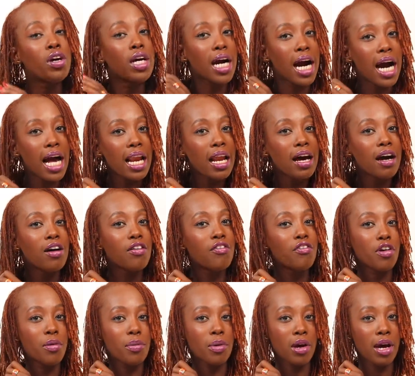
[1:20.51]
color
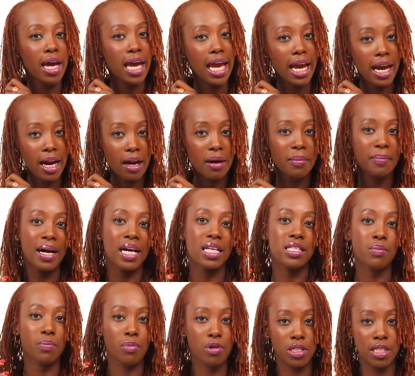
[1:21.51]
from your hair by
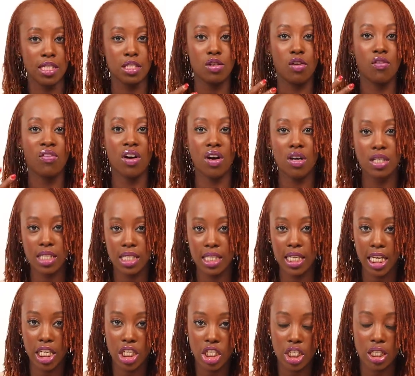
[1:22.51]
the process of
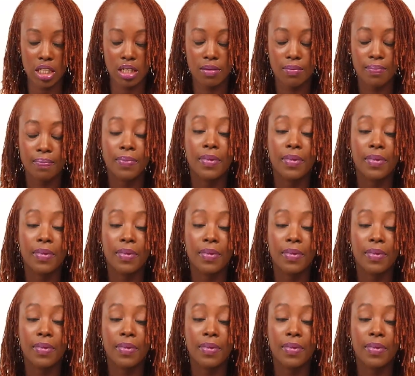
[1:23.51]
oxidation.